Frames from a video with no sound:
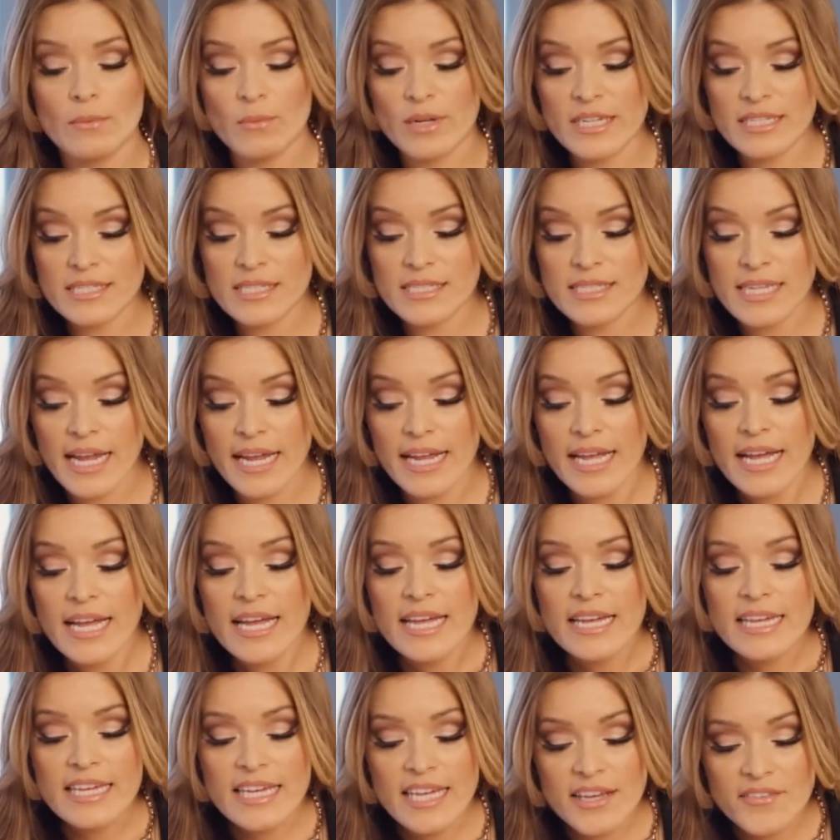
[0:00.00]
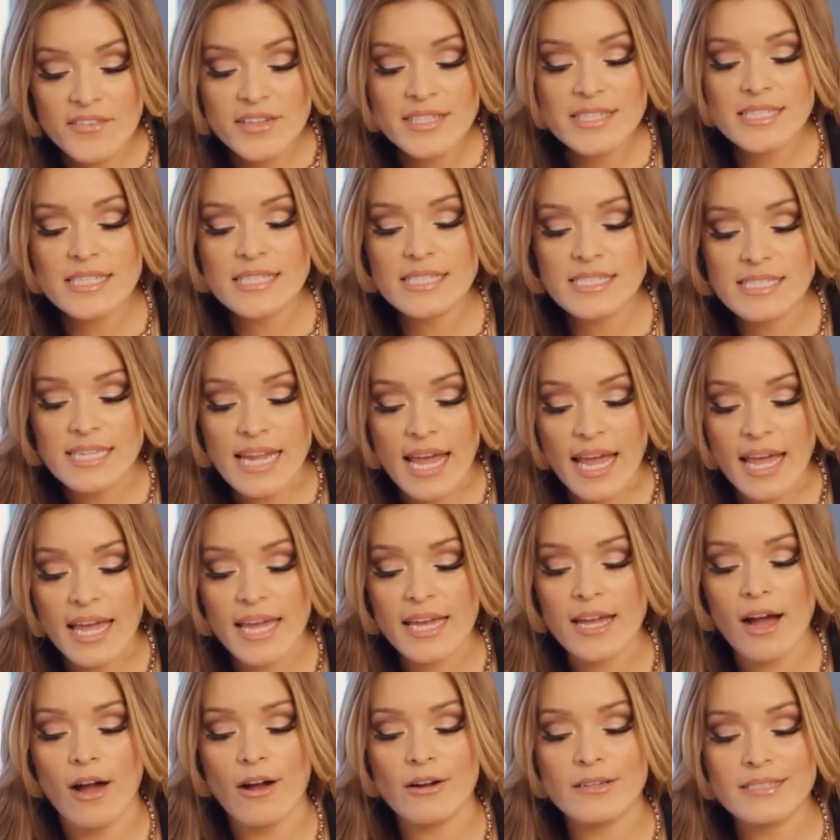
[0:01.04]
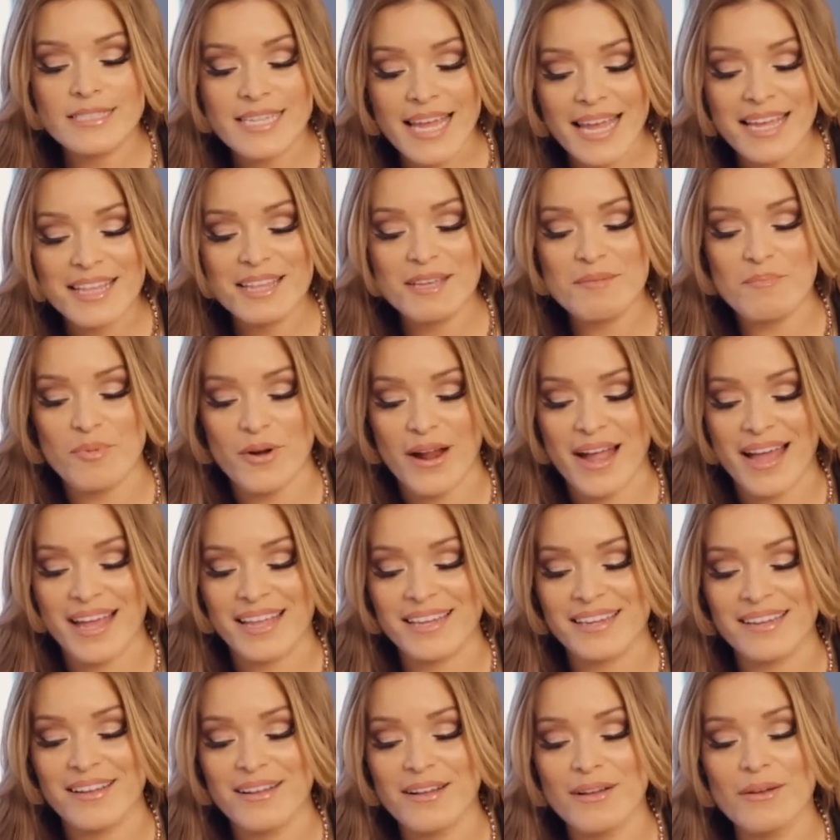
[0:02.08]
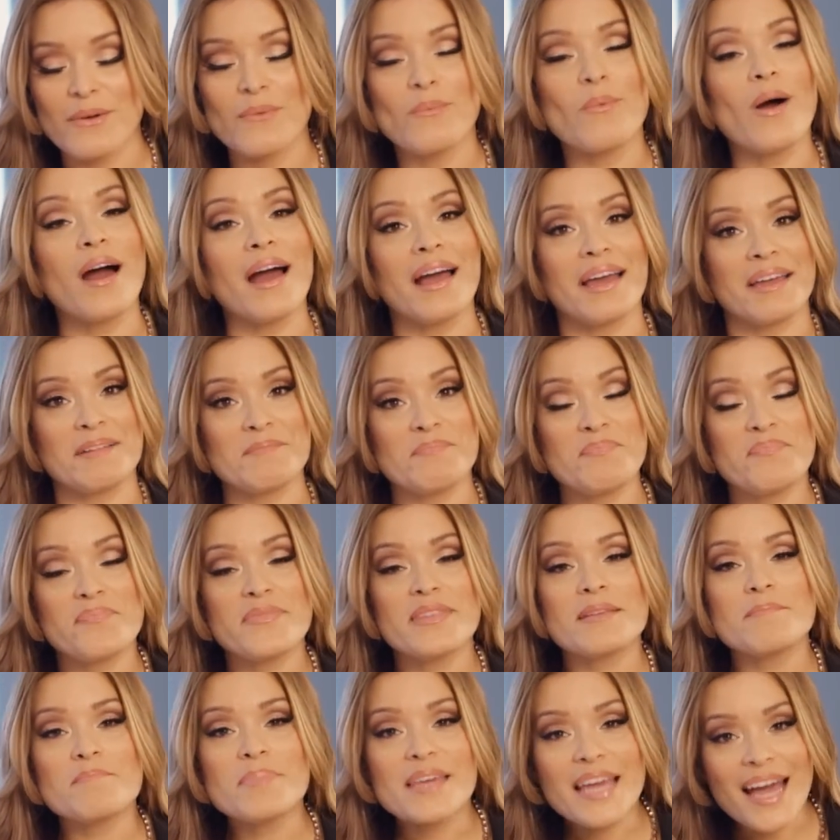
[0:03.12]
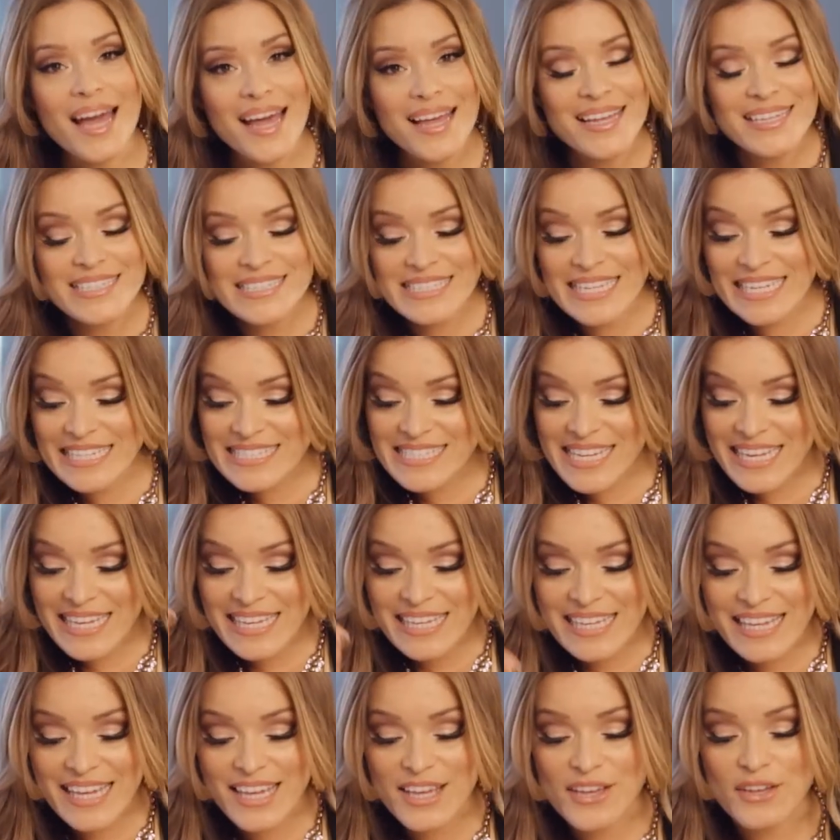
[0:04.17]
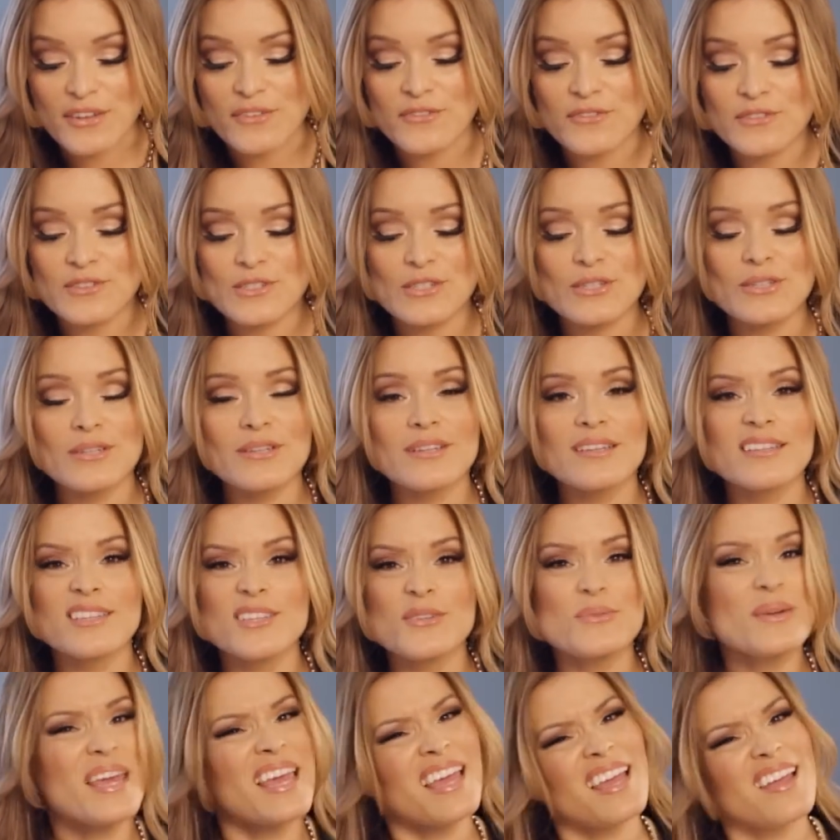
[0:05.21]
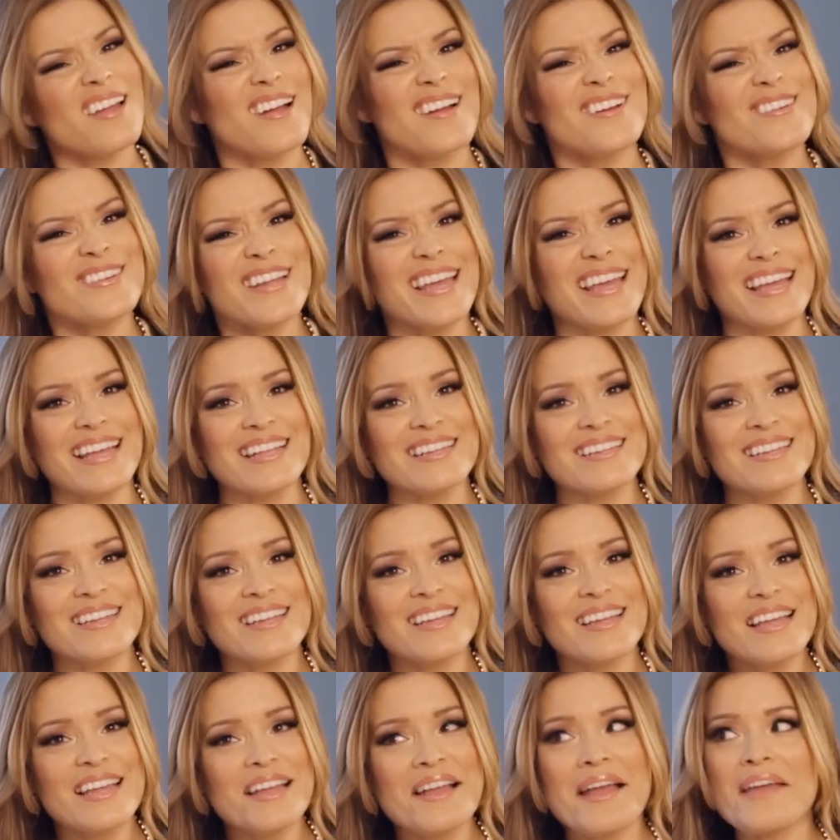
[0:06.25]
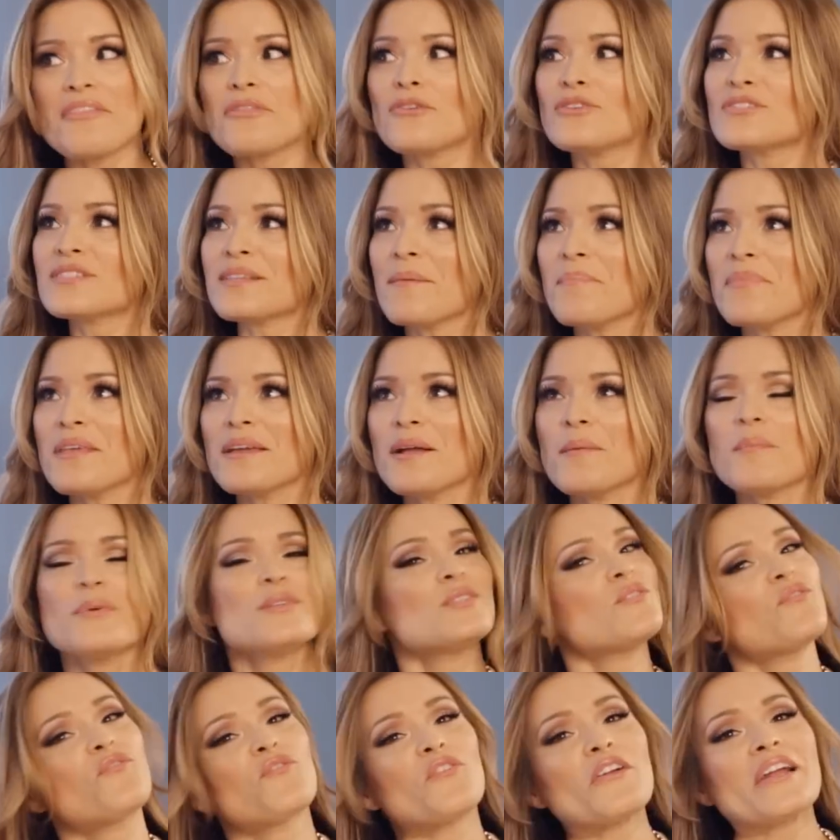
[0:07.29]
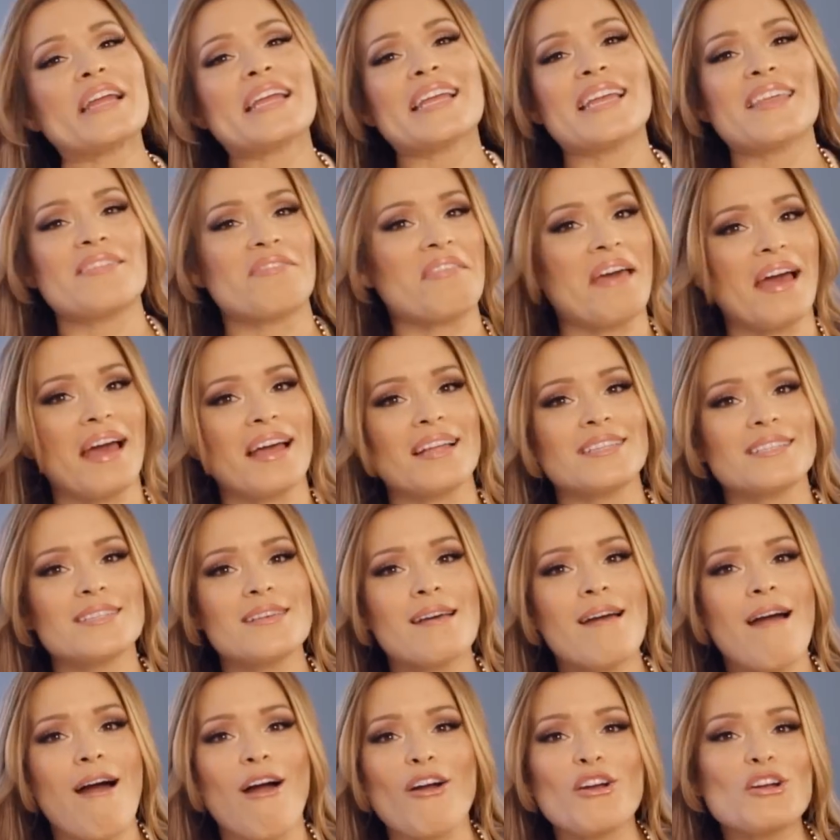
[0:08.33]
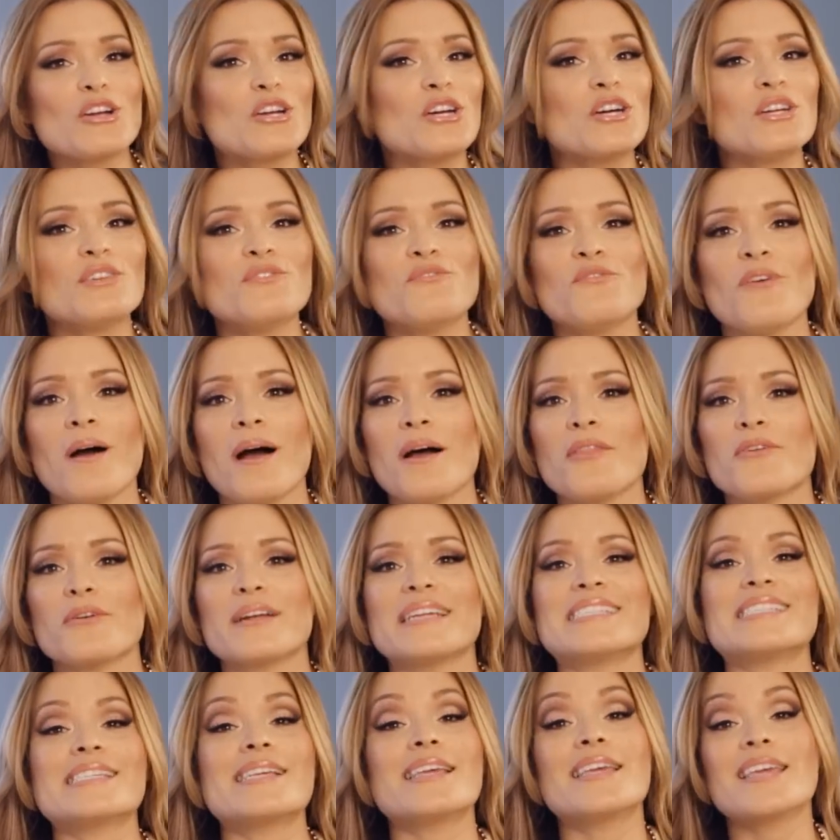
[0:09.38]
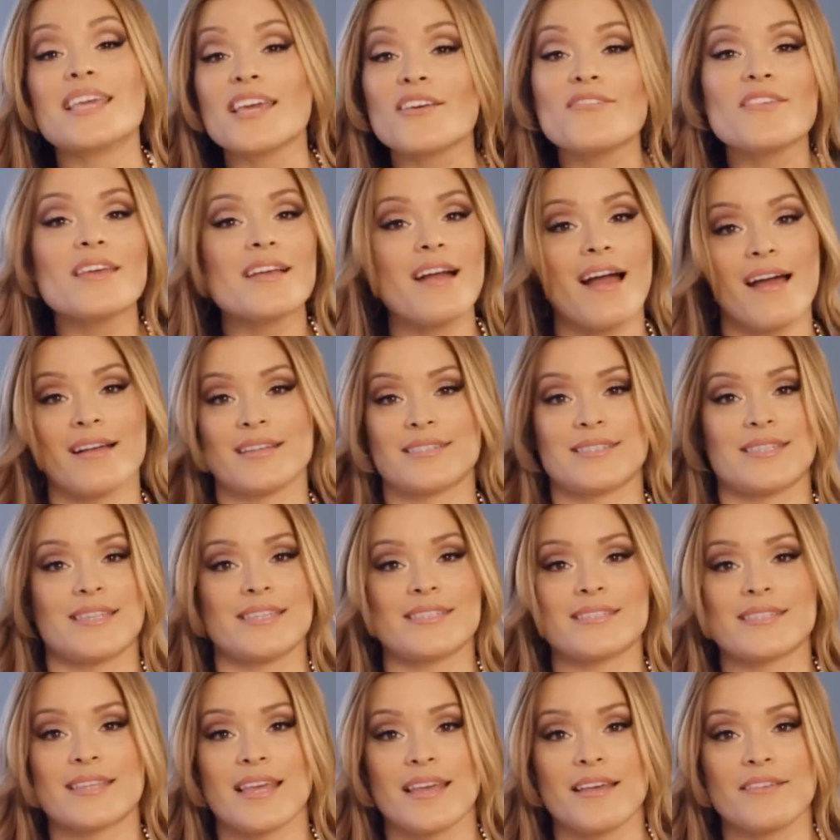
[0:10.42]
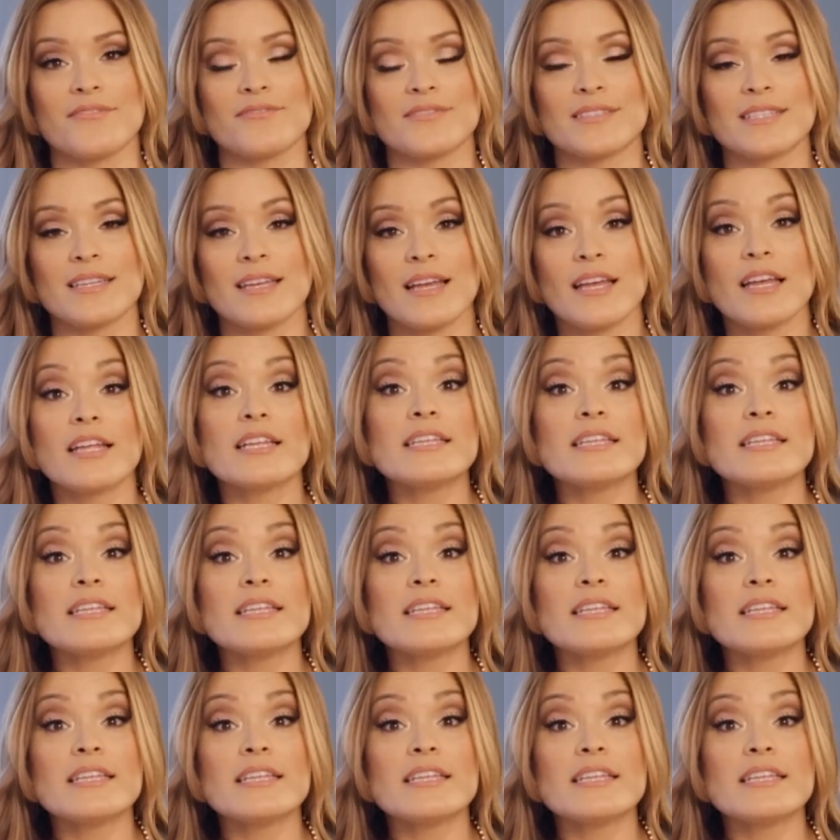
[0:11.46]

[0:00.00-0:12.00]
What does it say? Give us this day our daily bread. Why? Because it's a gift. You can't earn it. And there's something almost freeing in that. Our good Father is giving us this gift.